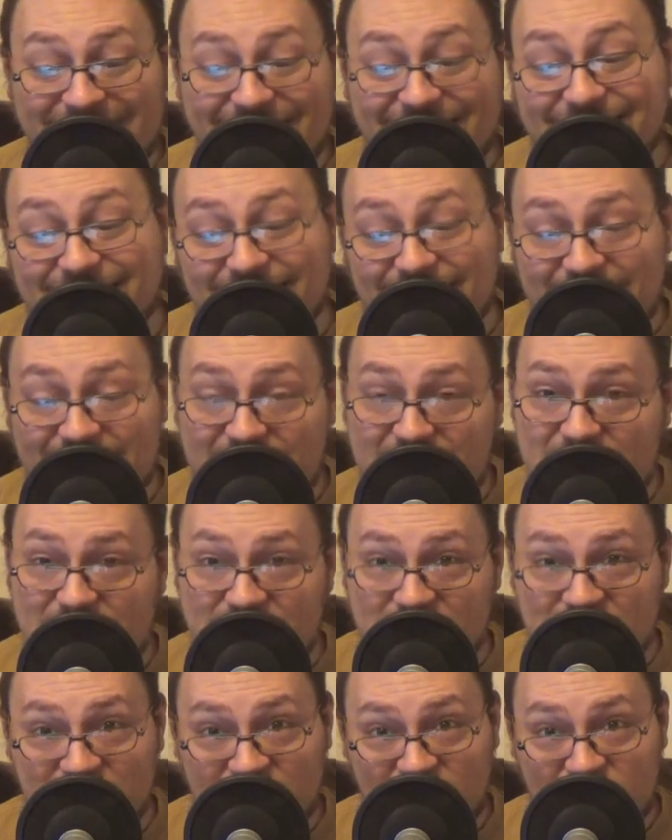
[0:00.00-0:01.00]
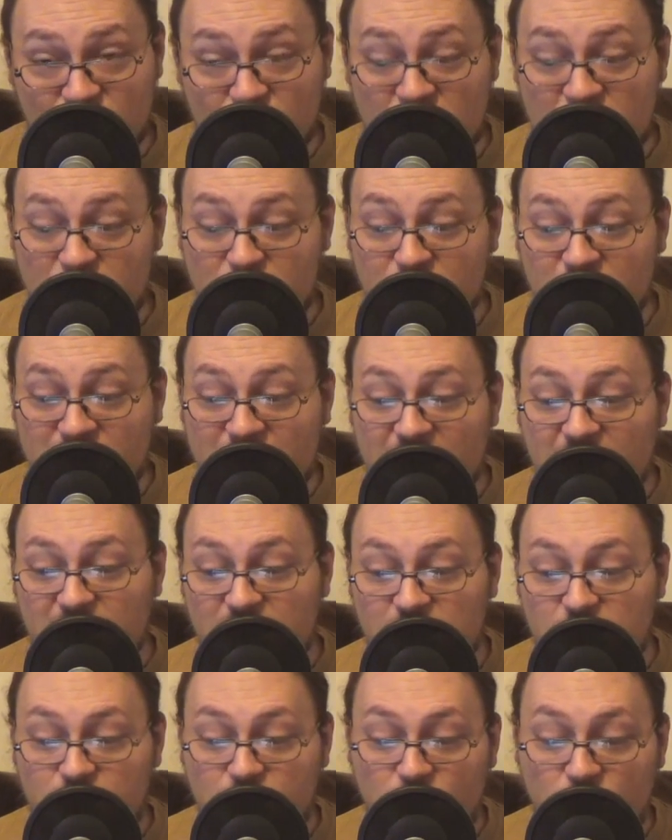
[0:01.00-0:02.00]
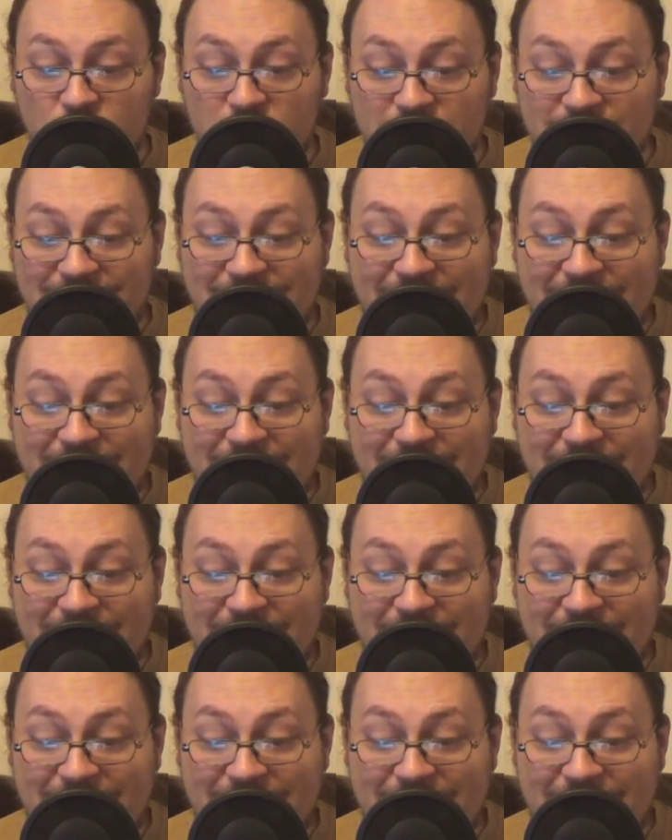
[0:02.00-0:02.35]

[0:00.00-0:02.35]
at least 3 percentage points,